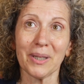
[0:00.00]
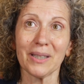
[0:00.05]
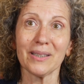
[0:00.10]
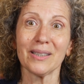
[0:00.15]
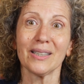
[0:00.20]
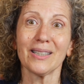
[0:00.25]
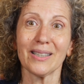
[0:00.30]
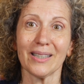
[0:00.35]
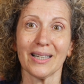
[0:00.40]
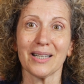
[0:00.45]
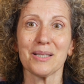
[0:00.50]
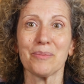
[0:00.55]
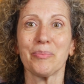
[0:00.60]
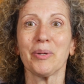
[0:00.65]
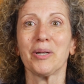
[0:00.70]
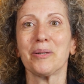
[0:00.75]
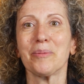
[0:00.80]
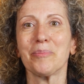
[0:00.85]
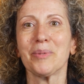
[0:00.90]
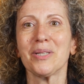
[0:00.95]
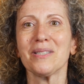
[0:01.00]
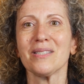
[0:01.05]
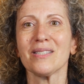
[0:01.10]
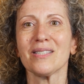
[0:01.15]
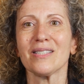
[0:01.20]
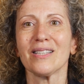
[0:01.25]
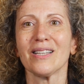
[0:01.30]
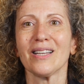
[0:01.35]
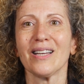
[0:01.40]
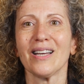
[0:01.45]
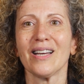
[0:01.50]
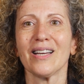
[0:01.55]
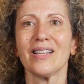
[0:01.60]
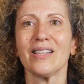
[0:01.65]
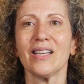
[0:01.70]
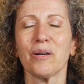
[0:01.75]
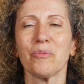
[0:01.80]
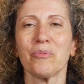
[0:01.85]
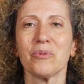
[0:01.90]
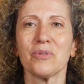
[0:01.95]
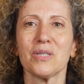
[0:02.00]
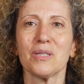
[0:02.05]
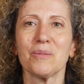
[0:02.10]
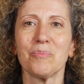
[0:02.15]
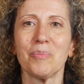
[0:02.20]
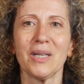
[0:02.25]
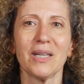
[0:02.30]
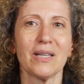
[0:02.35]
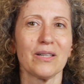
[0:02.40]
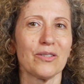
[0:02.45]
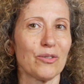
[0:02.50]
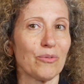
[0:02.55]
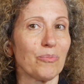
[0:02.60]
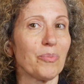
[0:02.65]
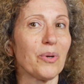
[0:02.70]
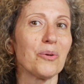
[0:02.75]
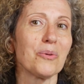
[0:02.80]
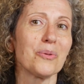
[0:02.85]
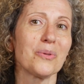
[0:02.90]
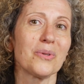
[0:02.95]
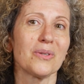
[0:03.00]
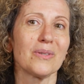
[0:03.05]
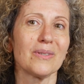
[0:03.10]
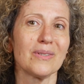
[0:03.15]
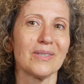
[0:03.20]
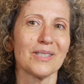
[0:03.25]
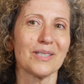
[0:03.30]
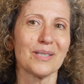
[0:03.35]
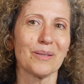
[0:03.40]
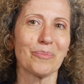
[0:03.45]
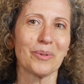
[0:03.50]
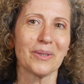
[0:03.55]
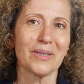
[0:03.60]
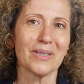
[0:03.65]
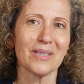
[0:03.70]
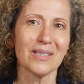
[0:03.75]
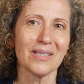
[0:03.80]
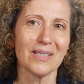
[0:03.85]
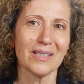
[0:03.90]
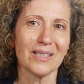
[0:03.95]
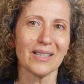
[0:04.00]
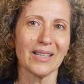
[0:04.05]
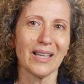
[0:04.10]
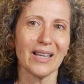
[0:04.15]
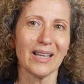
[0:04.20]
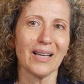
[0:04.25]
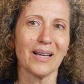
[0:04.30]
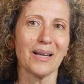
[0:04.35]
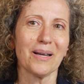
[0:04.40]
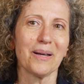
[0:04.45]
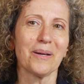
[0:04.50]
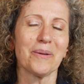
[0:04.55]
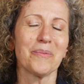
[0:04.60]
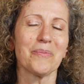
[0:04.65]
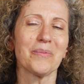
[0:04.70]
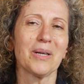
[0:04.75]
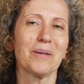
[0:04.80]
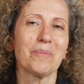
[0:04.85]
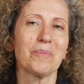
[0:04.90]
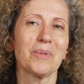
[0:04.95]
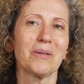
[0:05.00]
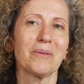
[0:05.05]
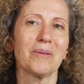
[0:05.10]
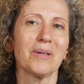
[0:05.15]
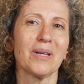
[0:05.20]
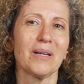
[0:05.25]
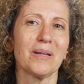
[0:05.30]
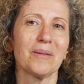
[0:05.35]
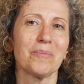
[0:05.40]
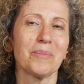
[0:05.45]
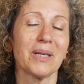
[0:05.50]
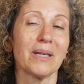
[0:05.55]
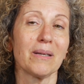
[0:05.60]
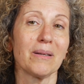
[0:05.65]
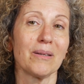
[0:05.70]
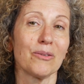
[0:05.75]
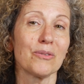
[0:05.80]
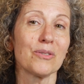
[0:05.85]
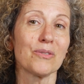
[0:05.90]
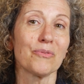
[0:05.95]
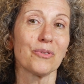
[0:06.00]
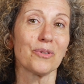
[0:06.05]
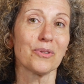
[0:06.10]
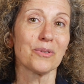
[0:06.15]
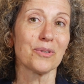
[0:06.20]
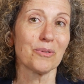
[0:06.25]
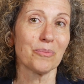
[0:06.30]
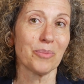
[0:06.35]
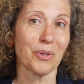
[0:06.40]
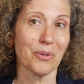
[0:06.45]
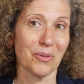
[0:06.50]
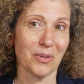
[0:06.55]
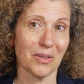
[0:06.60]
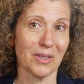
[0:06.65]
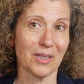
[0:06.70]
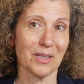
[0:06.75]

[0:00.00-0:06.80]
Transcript: Building experiments that would speak to both disciplines and be useful to both